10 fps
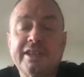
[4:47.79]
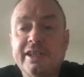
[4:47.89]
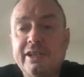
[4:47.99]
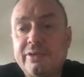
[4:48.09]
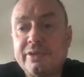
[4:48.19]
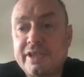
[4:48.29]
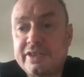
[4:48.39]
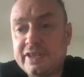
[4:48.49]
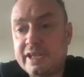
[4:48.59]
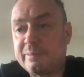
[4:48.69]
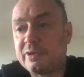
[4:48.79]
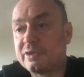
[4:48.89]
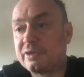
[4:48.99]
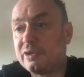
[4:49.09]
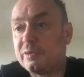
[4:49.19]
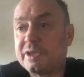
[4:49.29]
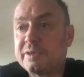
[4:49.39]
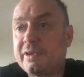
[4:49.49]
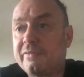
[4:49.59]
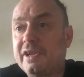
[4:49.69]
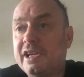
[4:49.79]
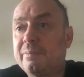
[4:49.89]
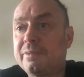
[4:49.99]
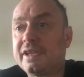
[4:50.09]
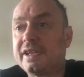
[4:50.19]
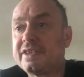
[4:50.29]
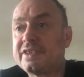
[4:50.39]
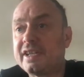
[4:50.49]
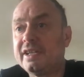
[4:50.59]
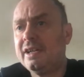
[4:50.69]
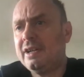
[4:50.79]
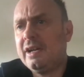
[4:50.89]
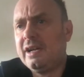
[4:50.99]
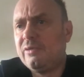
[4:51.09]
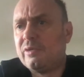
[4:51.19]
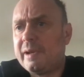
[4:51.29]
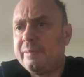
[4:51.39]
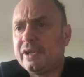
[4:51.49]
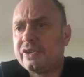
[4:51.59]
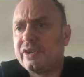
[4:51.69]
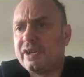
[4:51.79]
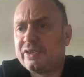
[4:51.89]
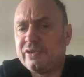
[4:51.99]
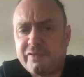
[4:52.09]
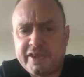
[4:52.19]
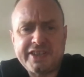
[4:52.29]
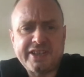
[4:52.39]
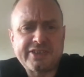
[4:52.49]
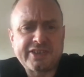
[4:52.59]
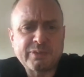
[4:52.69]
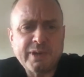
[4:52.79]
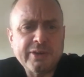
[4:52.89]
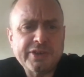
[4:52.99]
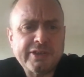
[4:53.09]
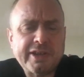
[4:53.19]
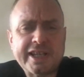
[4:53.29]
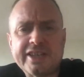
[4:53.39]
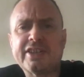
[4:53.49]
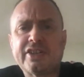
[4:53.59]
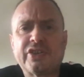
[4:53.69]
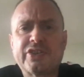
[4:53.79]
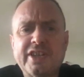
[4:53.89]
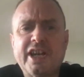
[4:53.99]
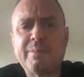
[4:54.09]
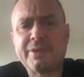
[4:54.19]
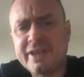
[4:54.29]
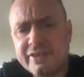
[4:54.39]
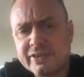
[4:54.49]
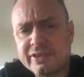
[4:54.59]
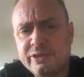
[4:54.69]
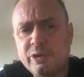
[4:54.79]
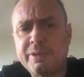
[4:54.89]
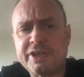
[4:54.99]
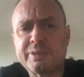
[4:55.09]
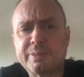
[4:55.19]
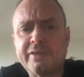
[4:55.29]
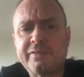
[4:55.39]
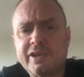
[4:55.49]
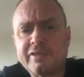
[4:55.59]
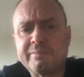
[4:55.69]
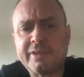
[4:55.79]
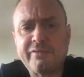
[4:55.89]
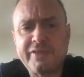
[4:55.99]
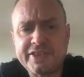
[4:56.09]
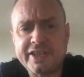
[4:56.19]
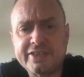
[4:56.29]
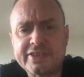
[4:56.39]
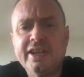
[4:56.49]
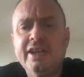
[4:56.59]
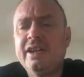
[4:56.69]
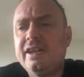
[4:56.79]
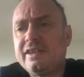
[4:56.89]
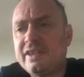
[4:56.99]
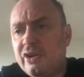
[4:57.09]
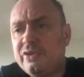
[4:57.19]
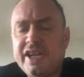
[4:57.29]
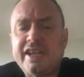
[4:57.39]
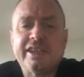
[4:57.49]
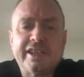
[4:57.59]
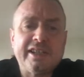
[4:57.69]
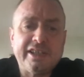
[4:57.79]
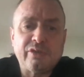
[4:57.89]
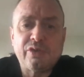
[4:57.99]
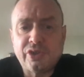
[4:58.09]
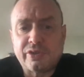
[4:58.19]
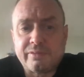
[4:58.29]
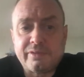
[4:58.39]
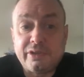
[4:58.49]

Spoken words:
They go on, they set their Google Business Profile up, and then they say, well, maybe I do visits as well, so I guess I should set up another Google Business Profile for my visits. No, technically you shouldn't.